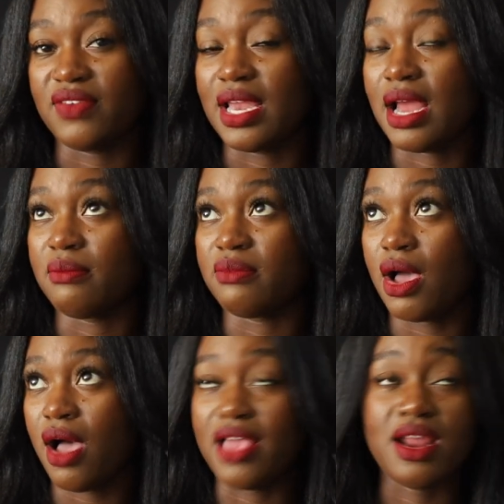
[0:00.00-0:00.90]
And
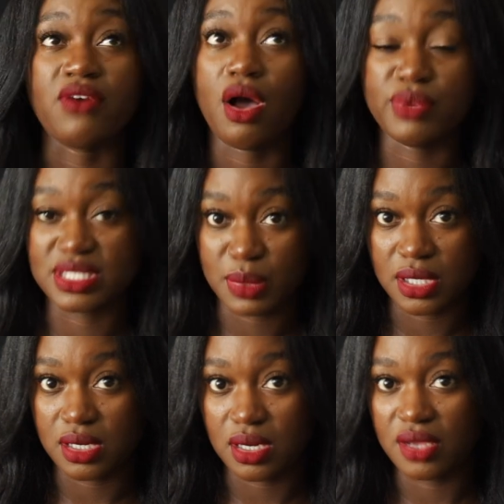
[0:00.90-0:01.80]
I've always been
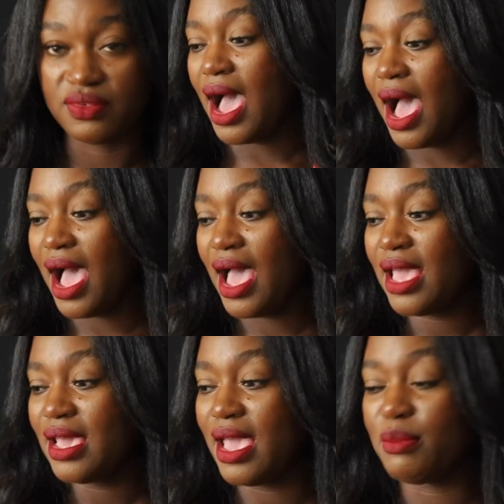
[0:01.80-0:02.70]
in love.
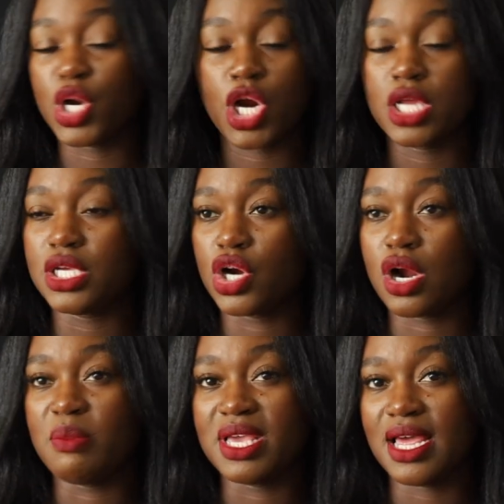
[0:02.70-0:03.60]
I am a curly
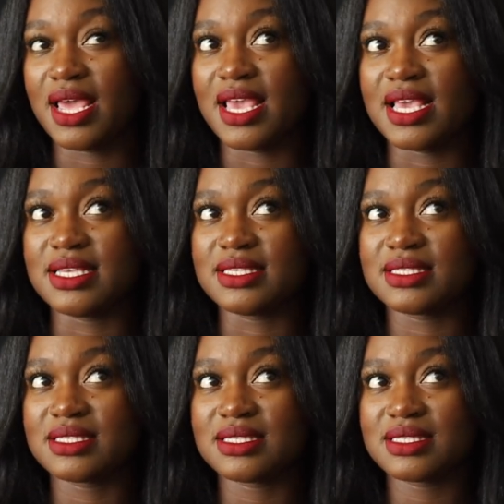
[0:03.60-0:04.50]
girl because
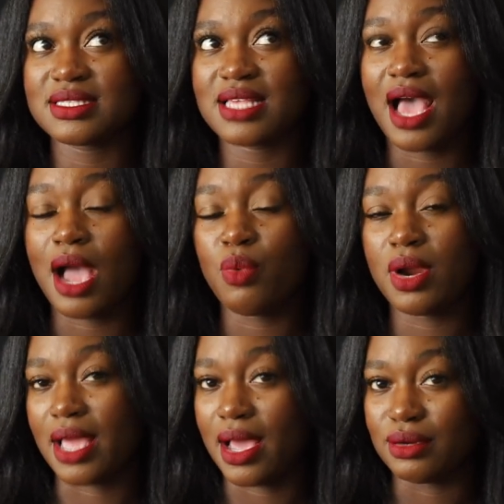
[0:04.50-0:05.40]
I
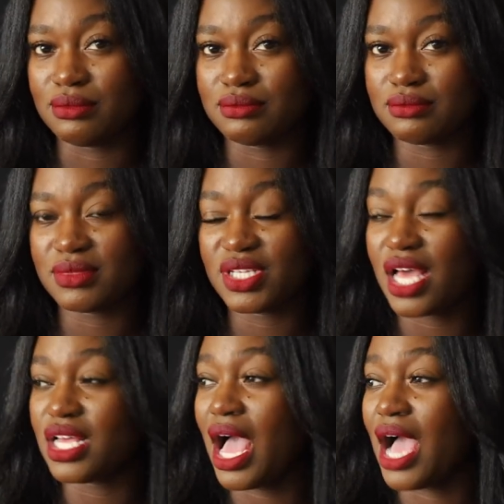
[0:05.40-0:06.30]
work out.
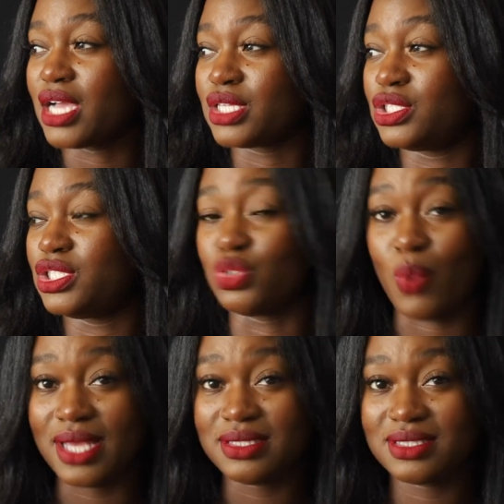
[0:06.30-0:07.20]
I
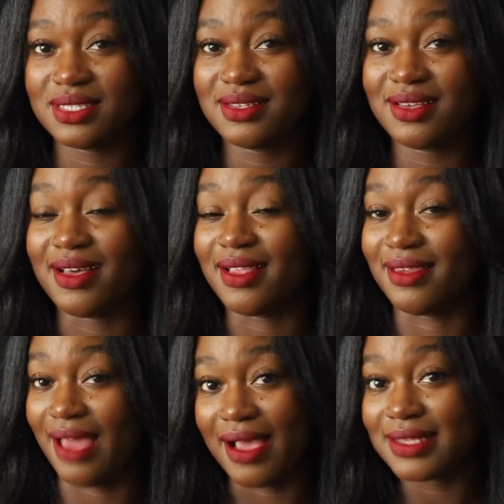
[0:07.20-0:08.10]
sweat a
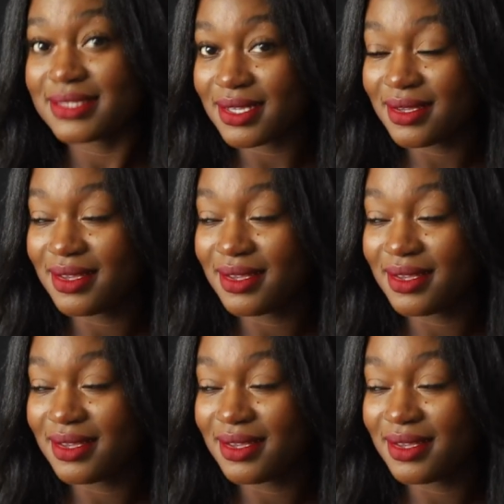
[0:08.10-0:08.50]
lot.